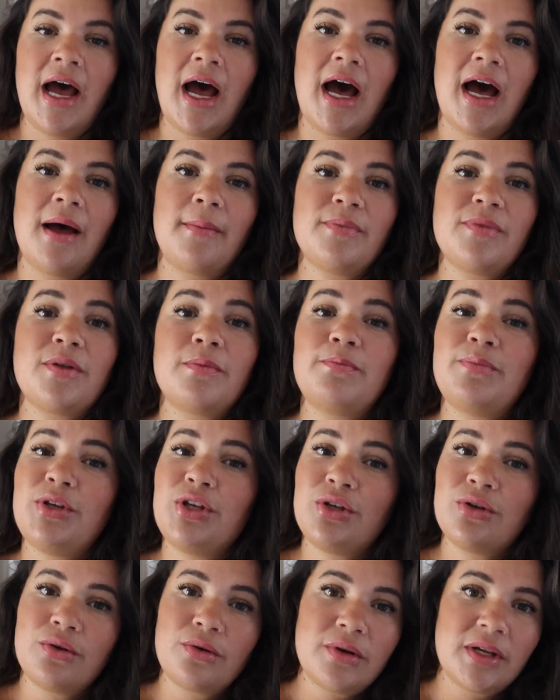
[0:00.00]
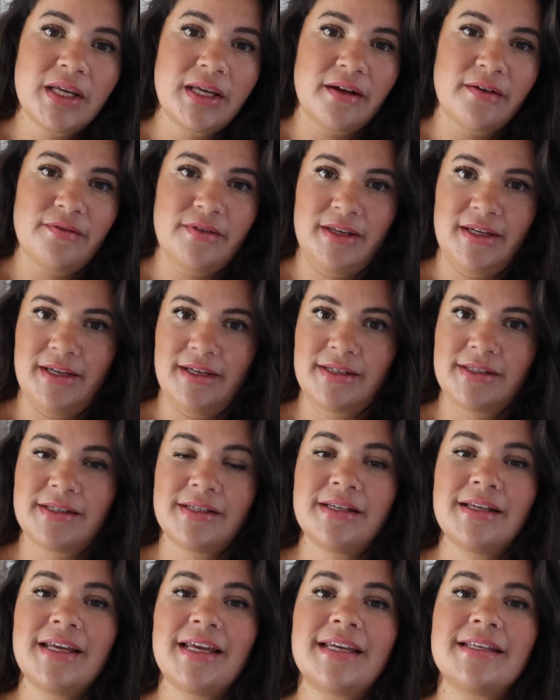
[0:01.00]
Um, the beauty of
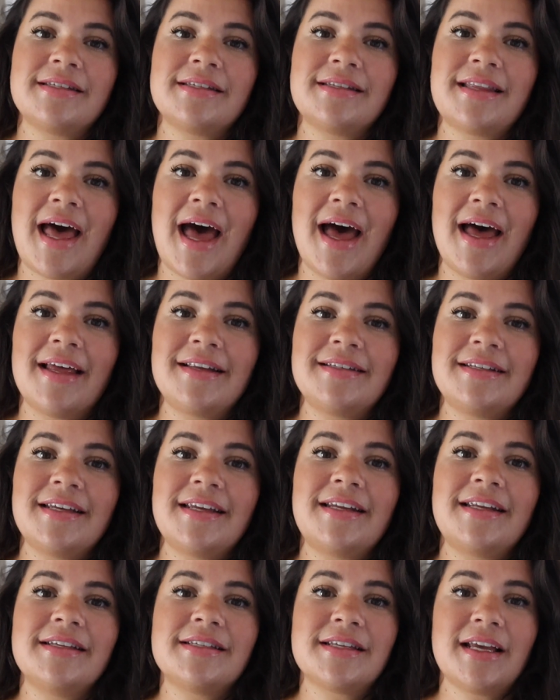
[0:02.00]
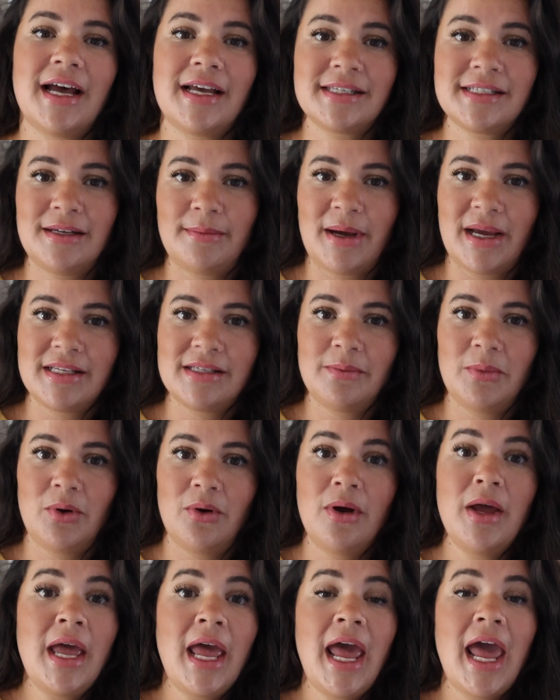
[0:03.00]
this is that it is
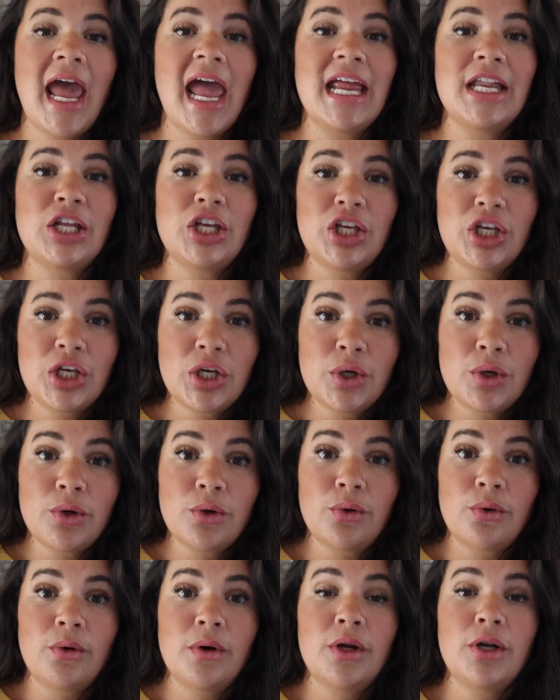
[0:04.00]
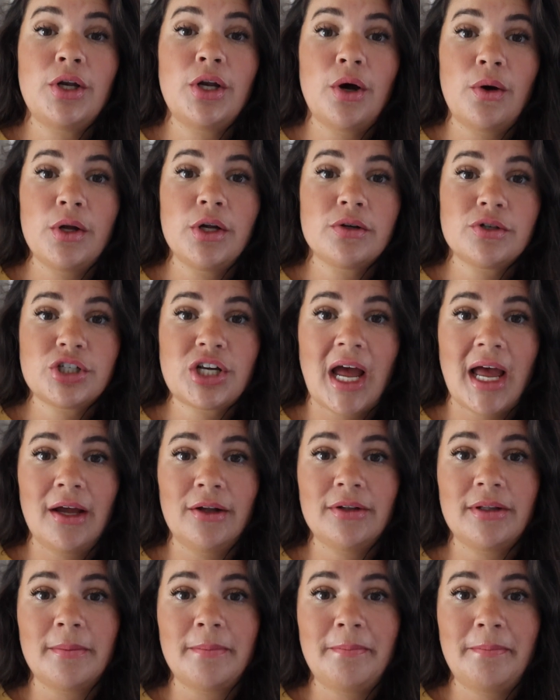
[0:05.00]
customizable and you know your
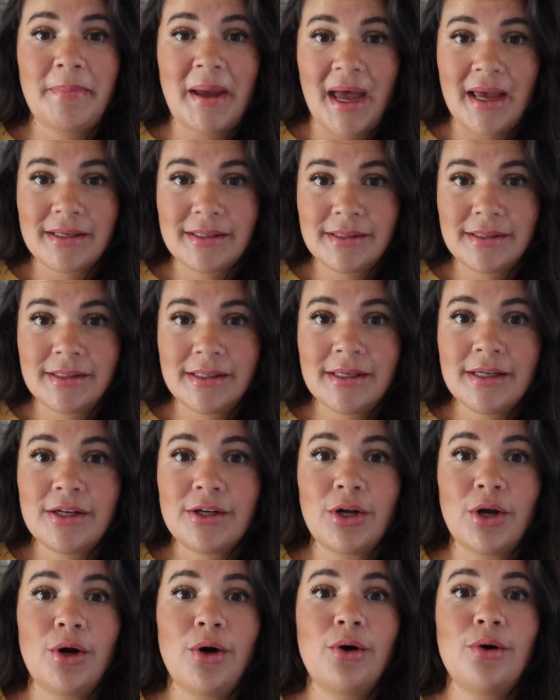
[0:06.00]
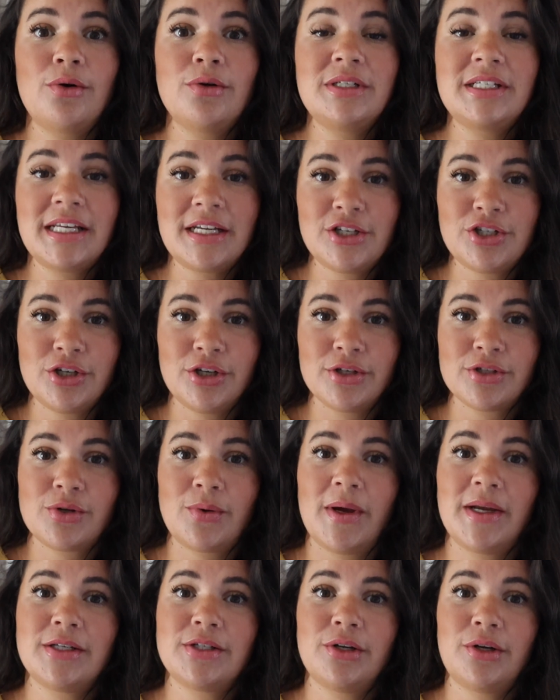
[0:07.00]
child the best. No teacher is
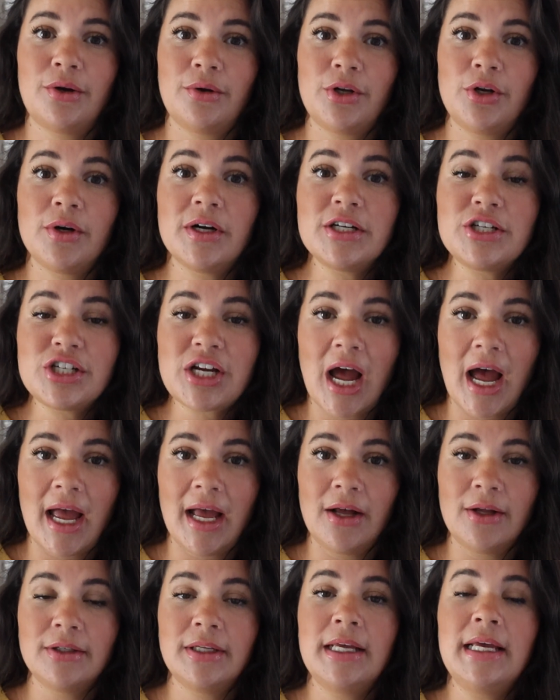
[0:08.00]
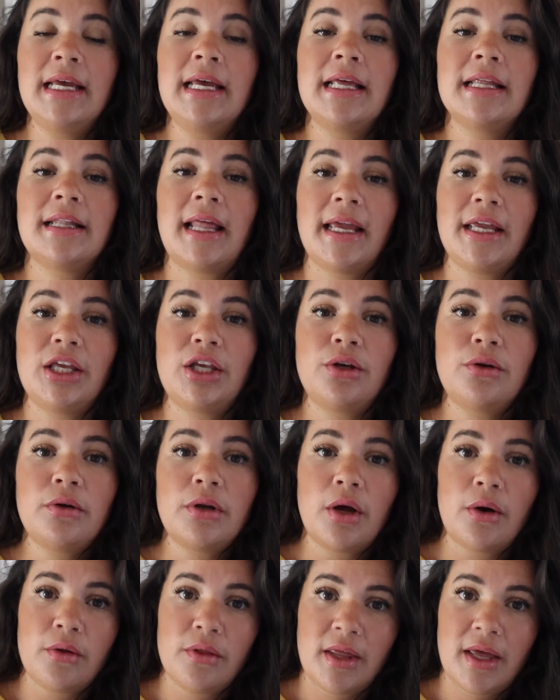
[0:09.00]
going to know your child like you
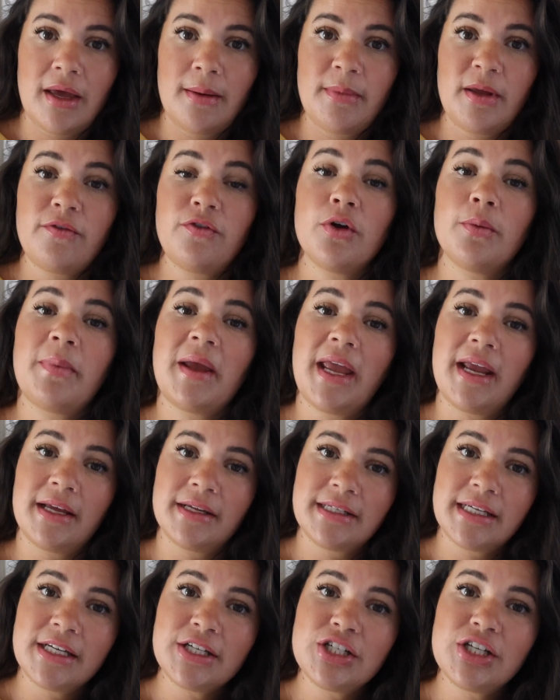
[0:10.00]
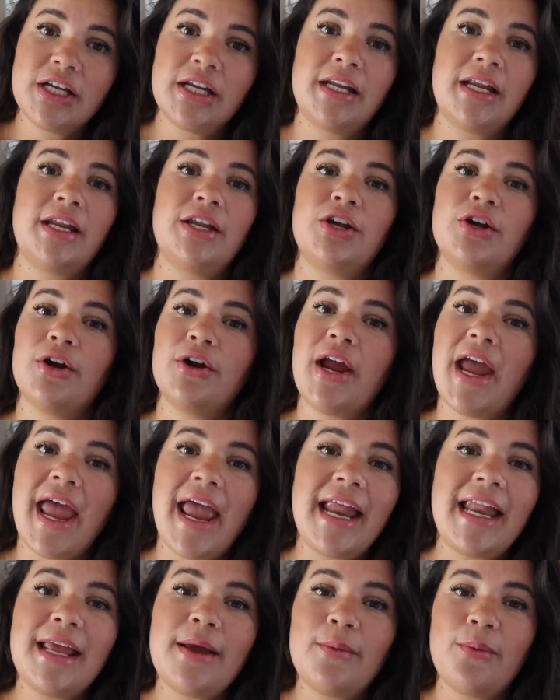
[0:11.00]
know them. If you're paying attention and you're
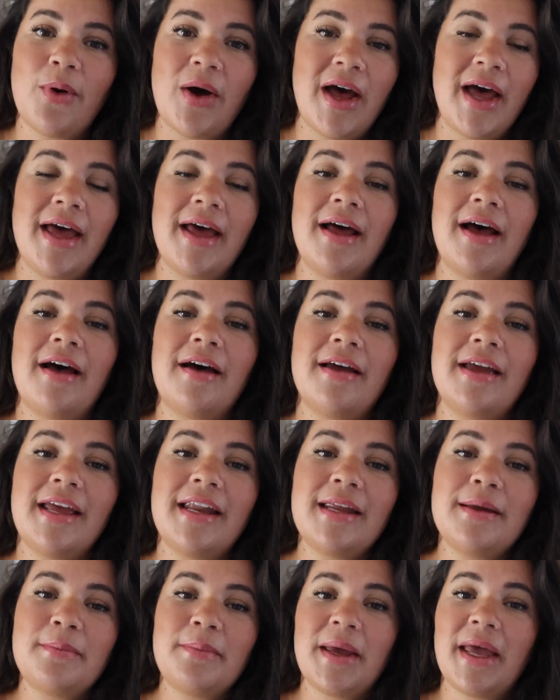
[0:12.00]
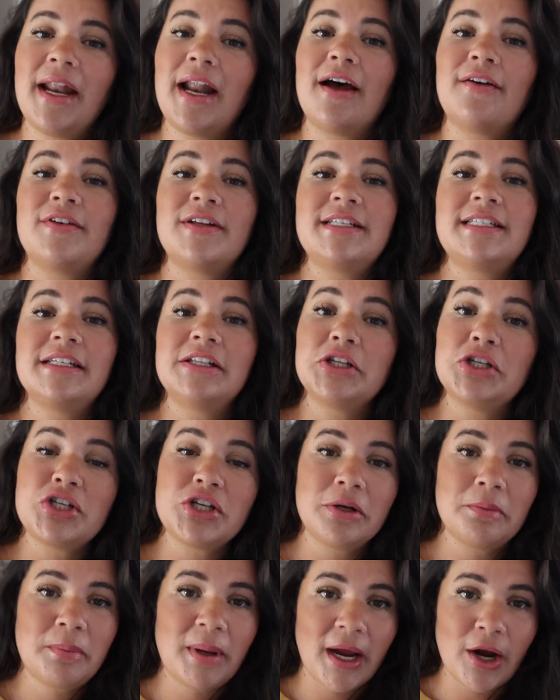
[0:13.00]
any, what, uh, any bit of a
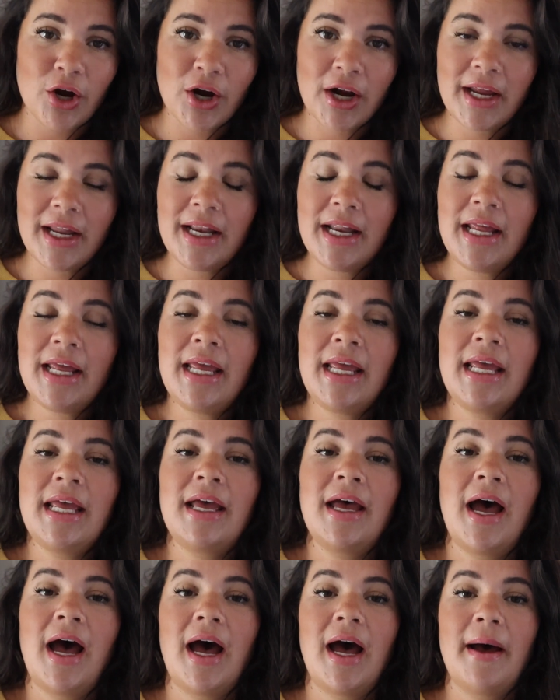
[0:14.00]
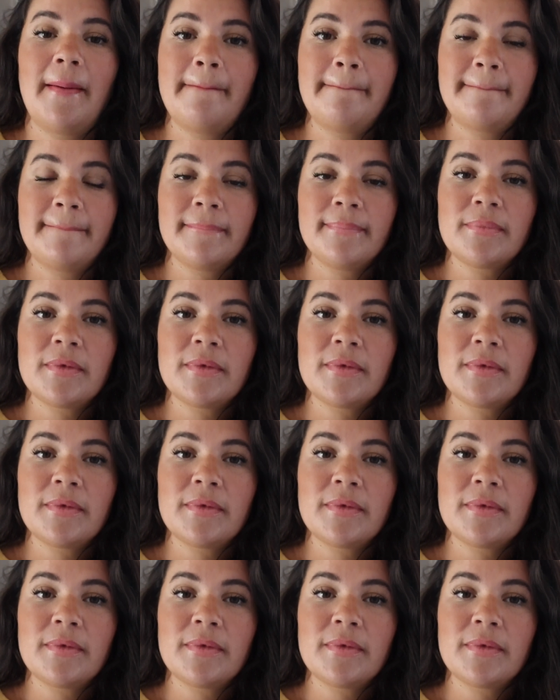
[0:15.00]
diligent parent, um,